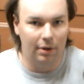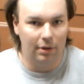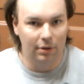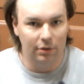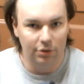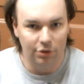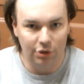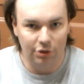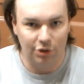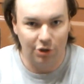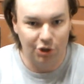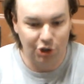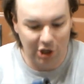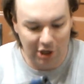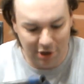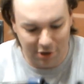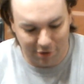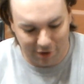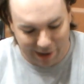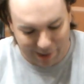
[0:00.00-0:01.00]
Just use a
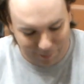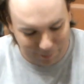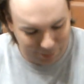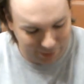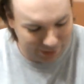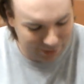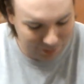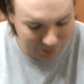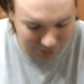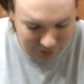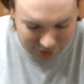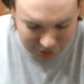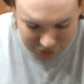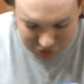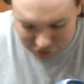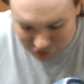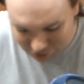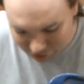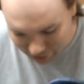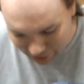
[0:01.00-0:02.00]
G-cramp, it works
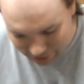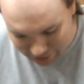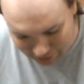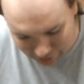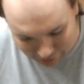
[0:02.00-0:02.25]
great.